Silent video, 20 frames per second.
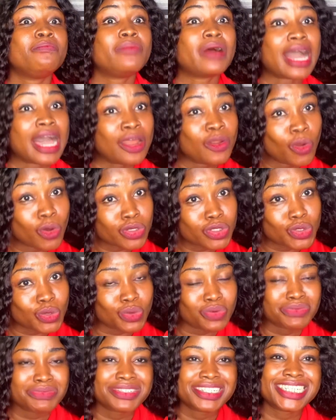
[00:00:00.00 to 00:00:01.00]
and also
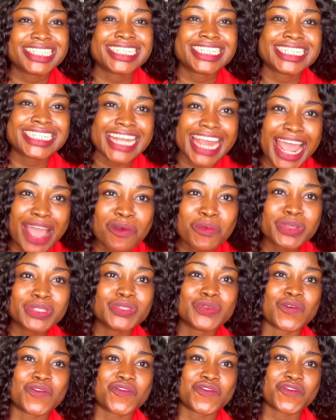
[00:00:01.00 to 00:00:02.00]
share with
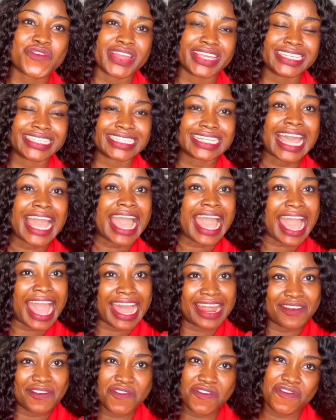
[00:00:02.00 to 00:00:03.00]
your friends
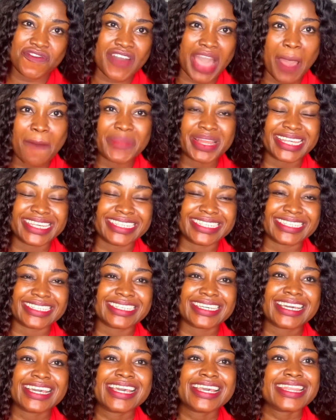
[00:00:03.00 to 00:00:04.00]
and family.
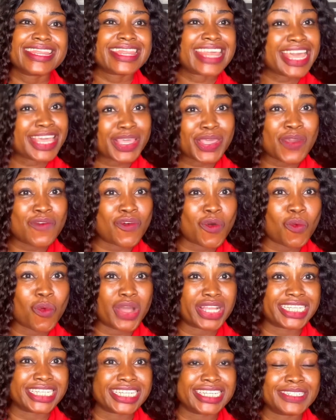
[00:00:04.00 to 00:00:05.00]
Thank you for
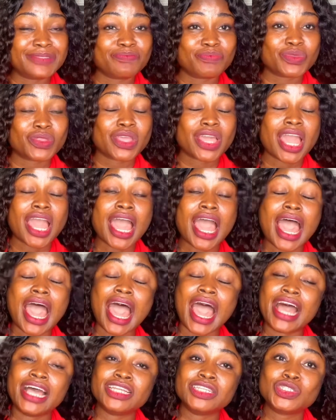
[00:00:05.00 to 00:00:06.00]
watching,
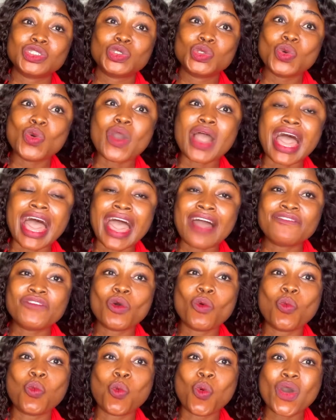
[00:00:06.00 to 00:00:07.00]
and do have a
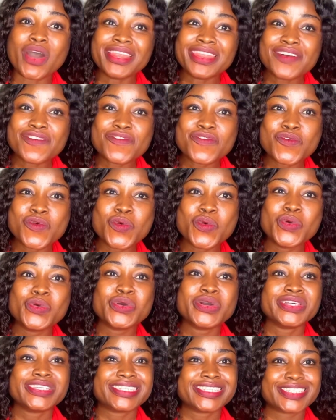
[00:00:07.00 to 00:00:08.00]
wonderful
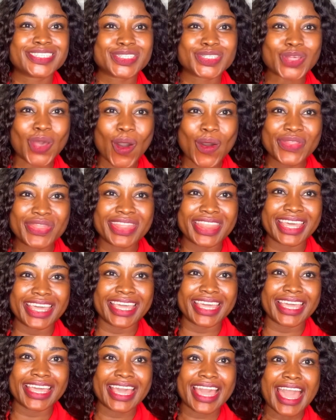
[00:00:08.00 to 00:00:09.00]
Sunday
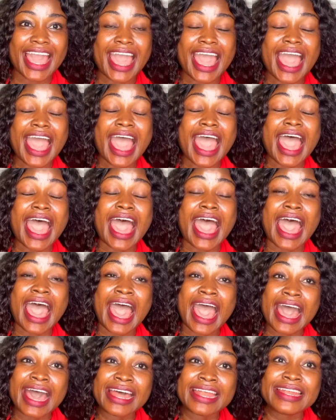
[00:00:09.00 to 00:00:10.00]

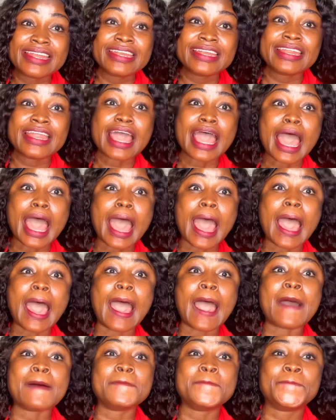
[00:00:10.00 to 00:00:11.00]
and
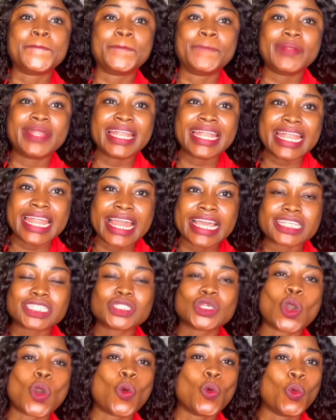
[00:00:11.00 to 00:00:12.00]
a blessed
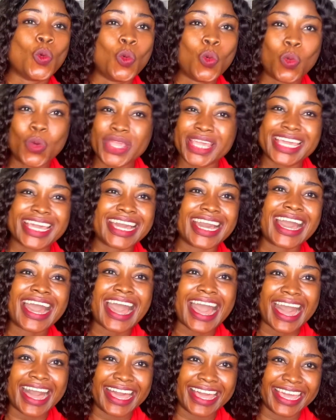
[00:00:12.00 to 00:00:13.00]
week
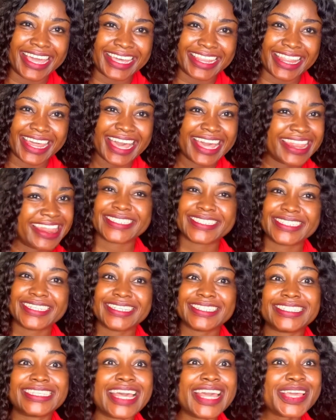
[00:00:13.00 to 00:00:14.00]
ahead.
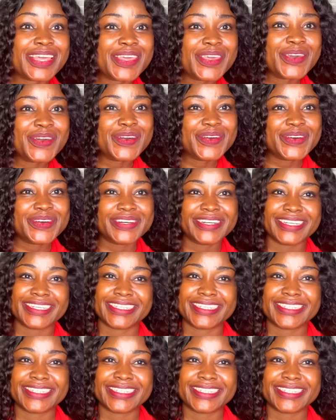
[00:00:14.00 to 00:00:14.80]
Thank you.